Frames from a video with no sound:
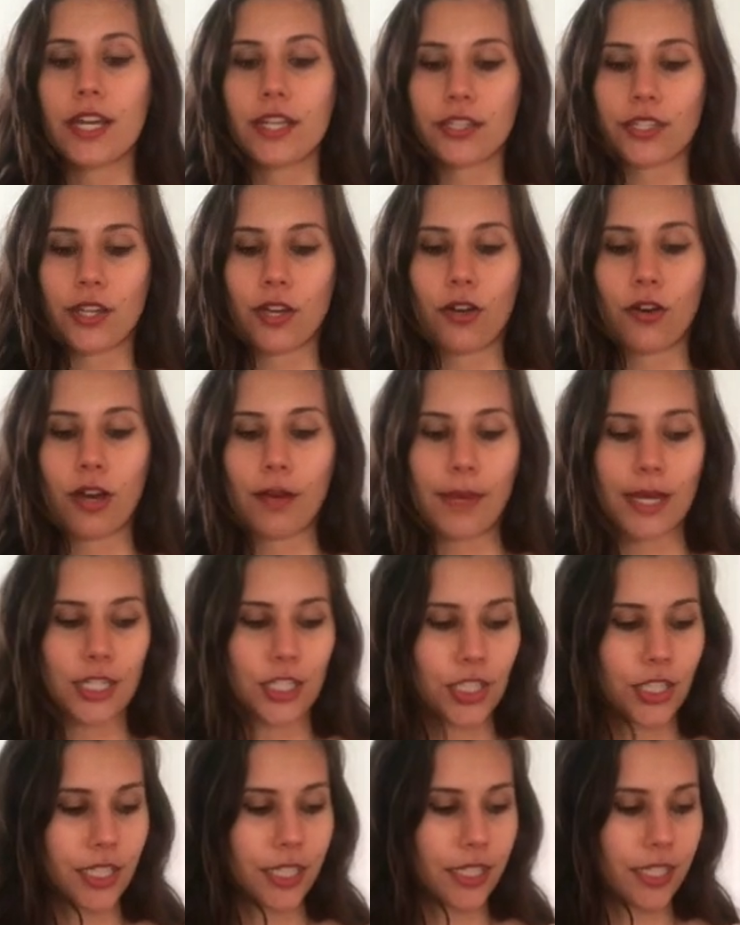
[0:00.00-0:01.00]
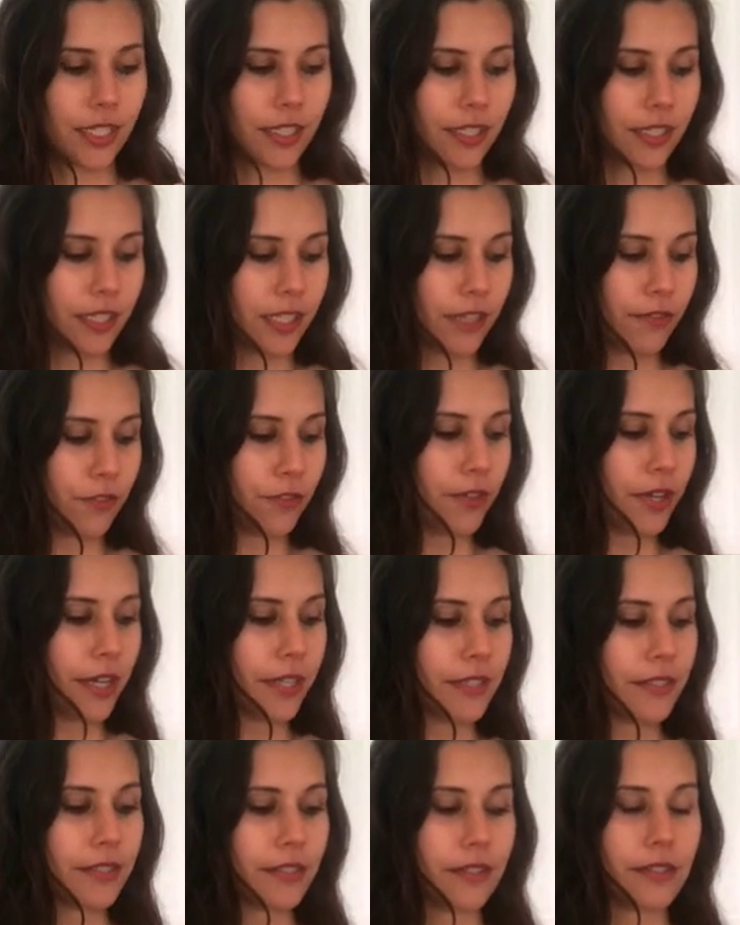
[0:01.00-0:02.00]
So I'm actually gonna give you
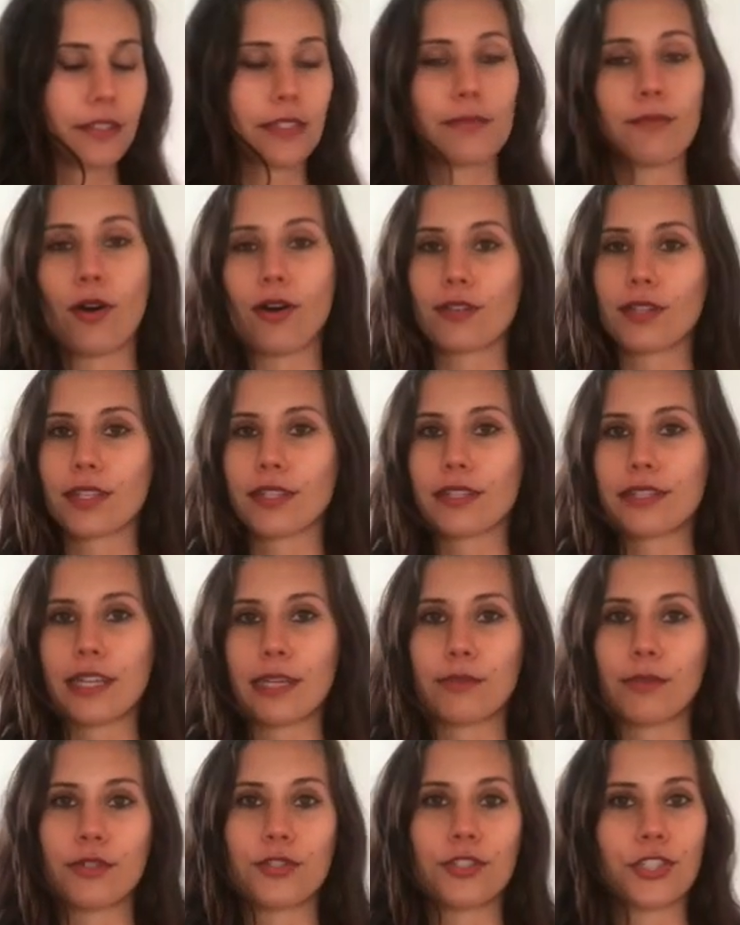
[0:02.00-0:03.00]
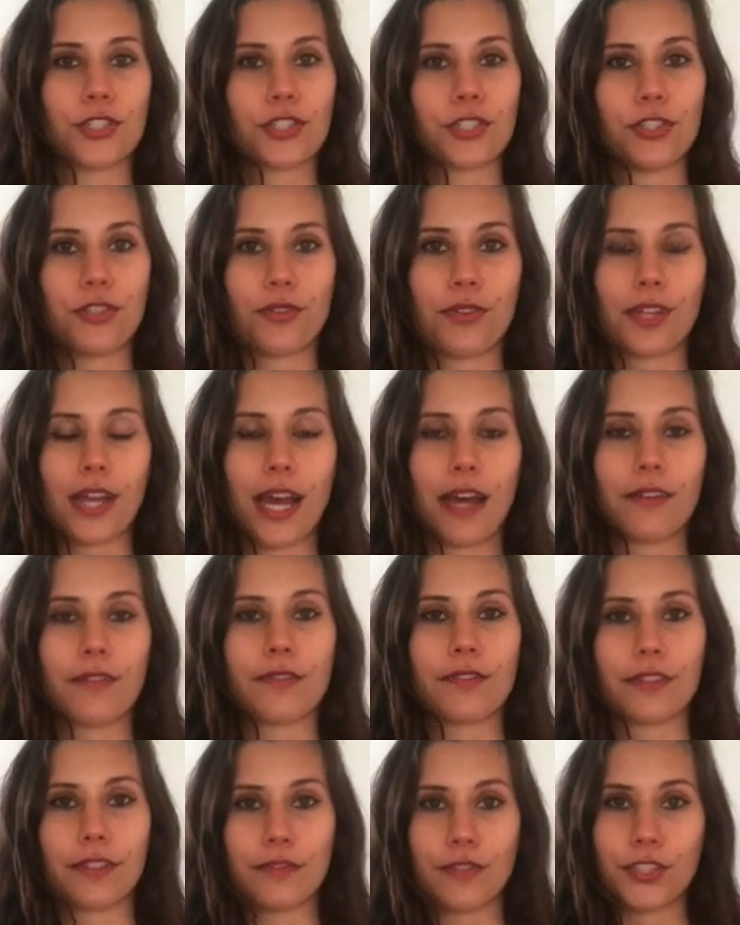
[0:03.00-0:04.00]
guys a small little demo just so you can have
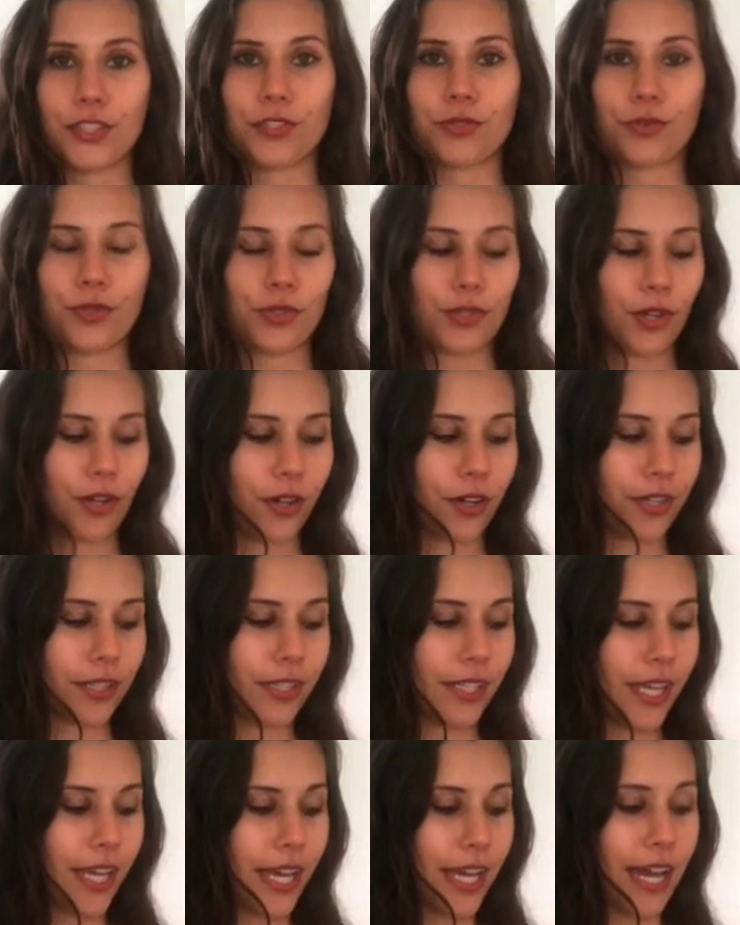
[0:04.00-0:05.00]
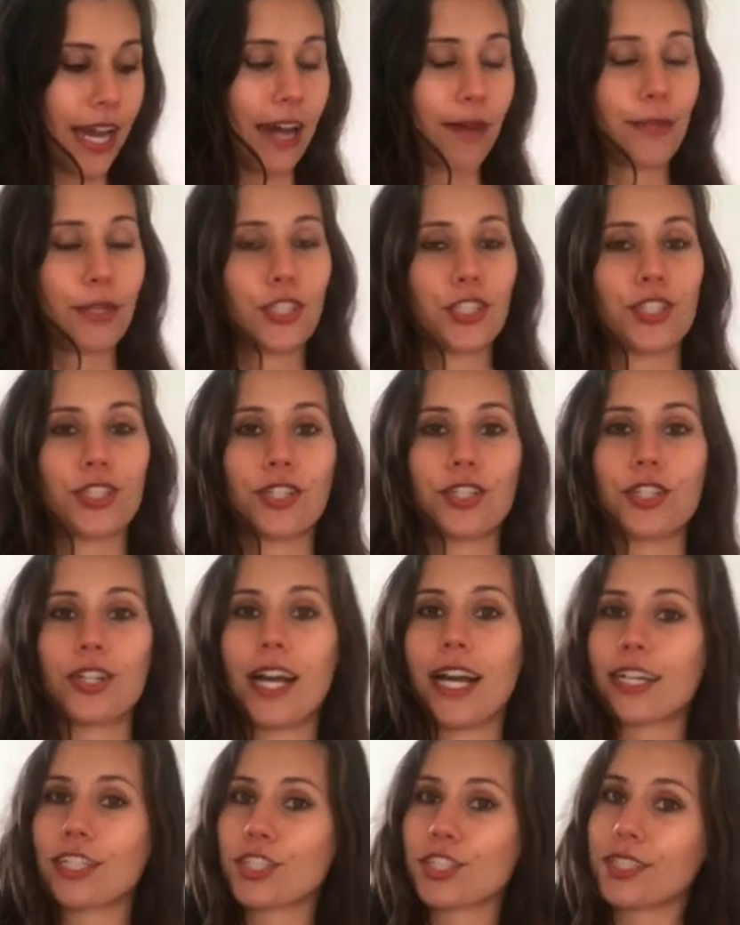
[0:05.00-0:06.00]
a visual on how much sugar
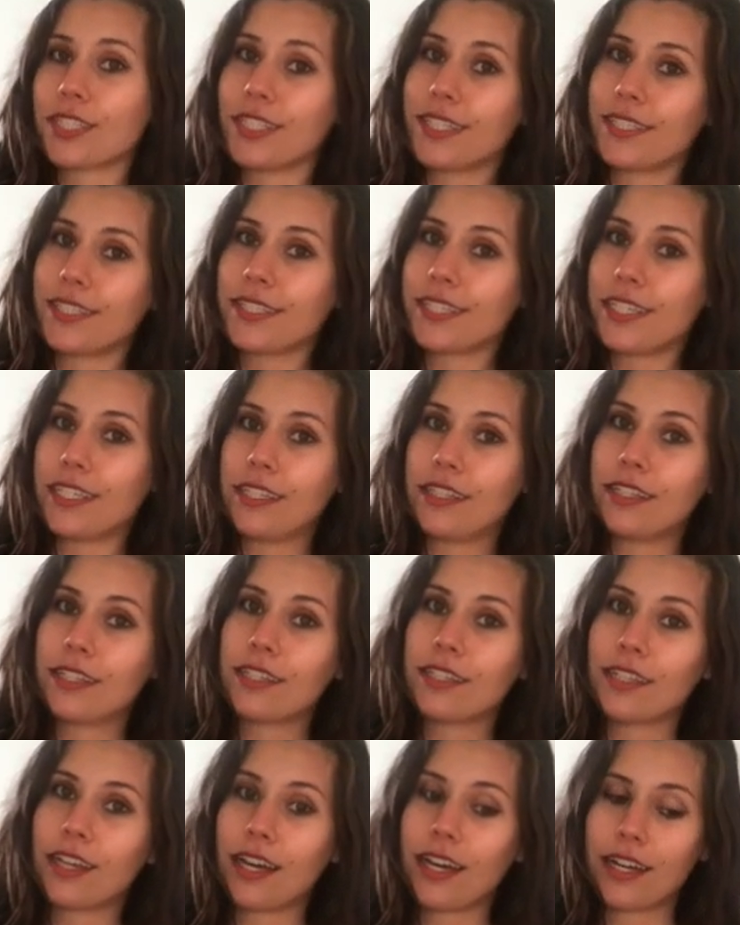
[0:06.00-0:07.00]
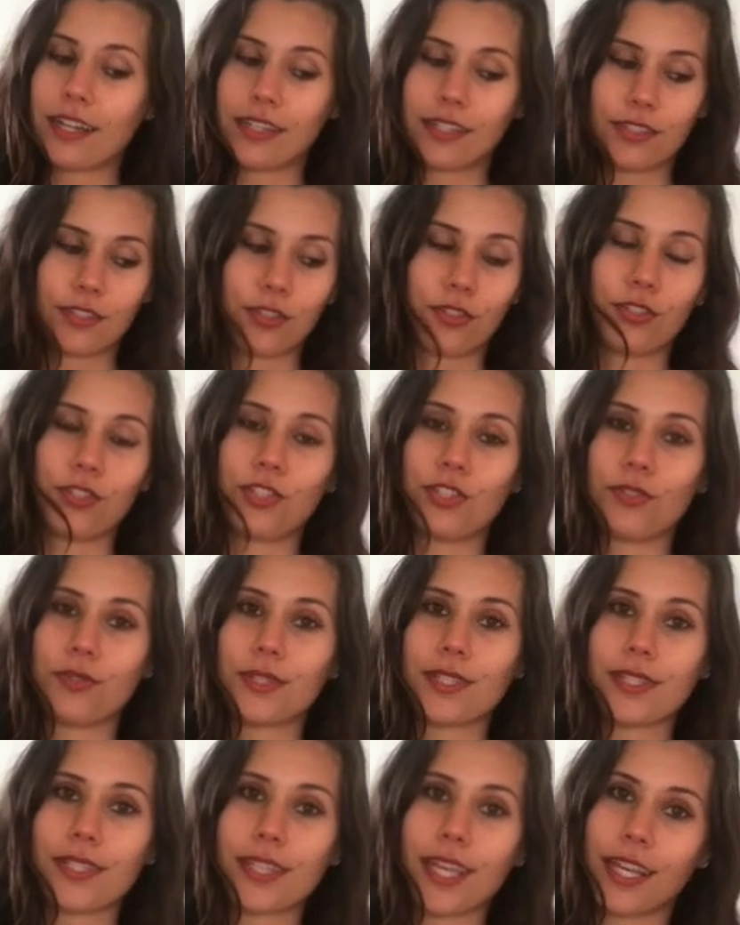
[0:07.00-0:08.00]
actually is in certain
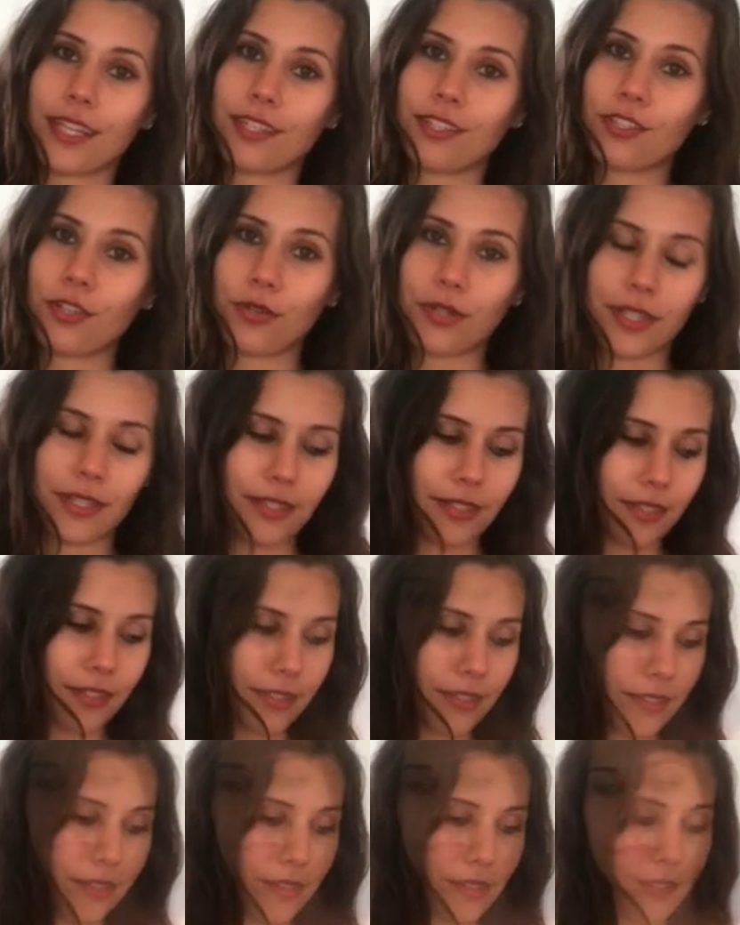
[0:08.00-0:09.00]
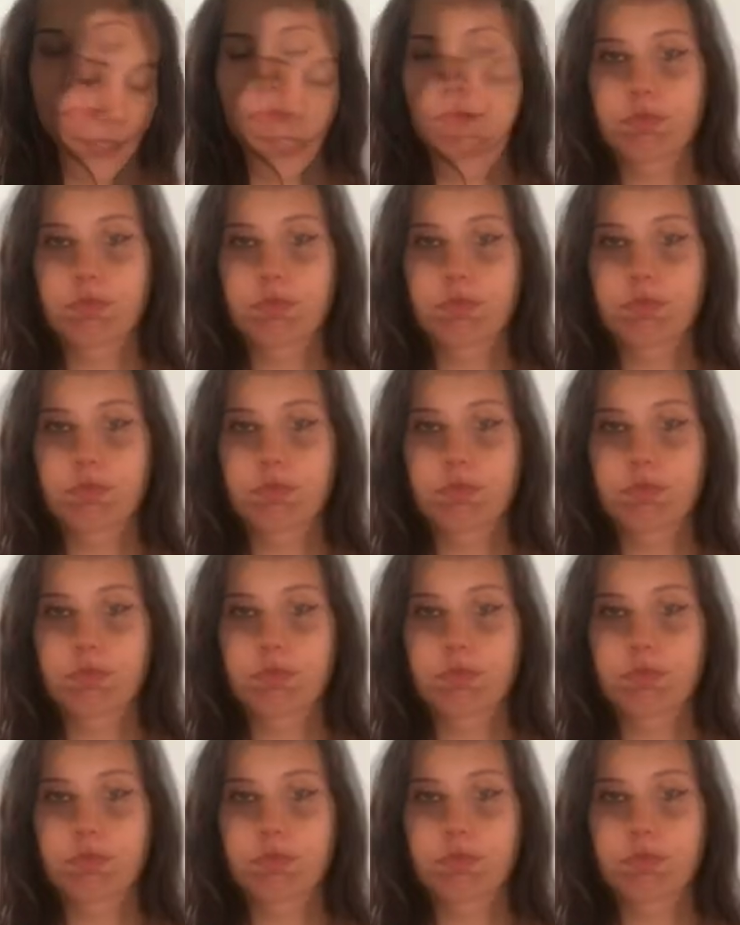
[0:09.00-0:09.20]
juices and sodas.